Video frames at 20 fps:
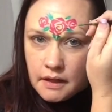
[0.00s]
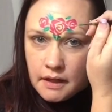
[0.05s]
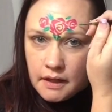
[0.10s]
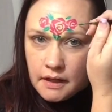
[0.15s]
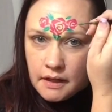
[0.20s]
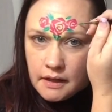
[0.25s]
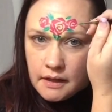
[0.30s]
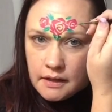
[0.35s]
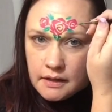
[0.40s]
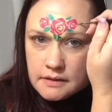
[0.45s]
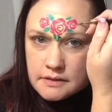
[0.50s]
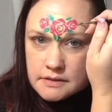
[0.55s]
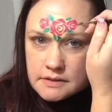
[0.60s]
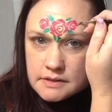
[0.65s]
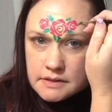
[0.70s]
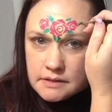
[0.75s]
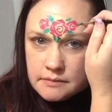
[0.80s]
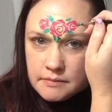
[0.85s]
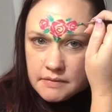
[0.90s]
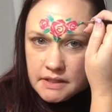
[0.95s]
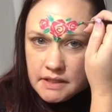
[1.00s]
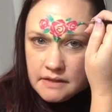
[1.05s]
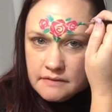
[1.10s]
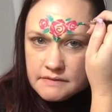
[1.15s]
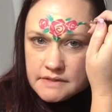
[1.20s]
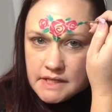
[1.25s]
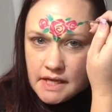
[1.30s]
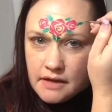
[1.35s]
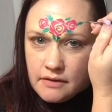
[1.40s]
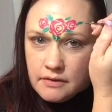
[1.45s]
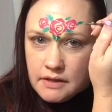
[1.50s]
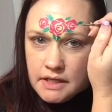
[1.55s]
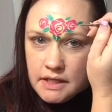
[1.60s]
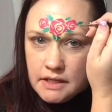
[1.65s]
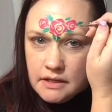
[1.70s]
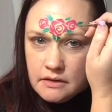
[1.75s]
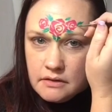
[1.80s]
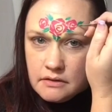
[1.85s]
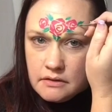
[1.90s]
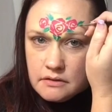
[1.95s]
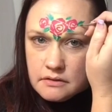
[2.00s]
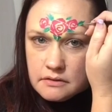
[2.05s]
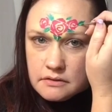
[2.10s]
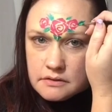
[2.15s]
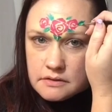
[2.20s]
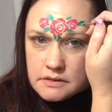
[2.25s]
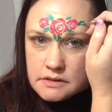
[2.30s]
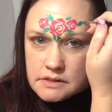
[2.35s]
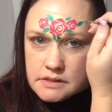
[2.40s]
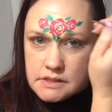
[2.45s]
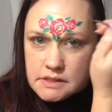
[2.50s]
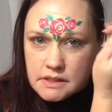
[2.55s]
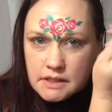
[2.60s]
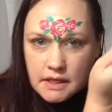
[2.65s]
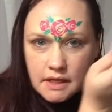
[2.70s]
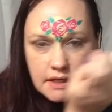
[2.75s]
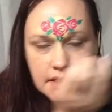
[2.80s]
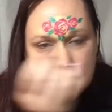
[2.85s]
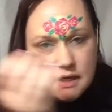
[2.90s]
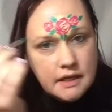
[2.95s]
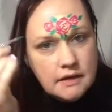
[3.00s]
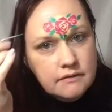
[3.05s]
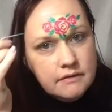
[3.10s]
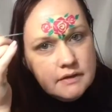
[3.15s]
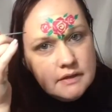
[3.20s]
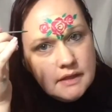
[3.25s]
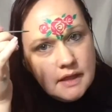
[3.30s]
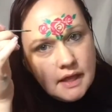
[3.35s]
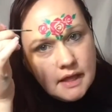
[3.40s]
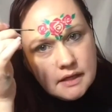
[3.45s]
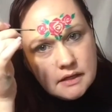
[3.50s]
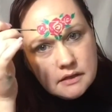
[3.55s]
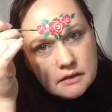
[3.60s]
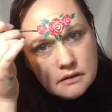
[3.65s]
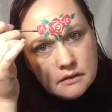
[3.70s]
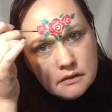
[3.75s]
And some leaves out here to kind of give it that